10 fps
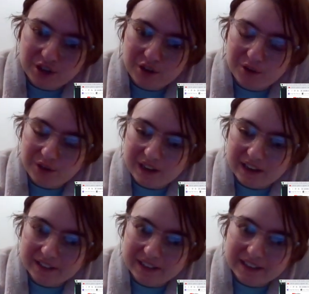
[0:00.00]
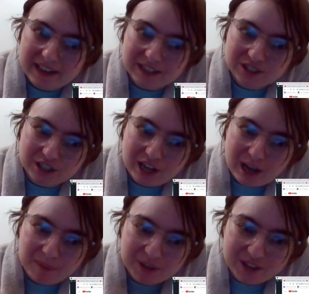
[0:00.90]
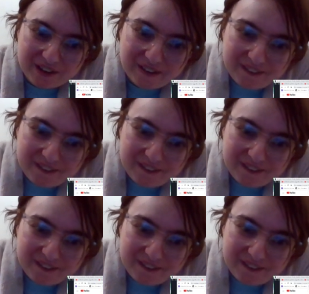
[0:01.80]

Jabari. Aren't they kind of too young to get jobs?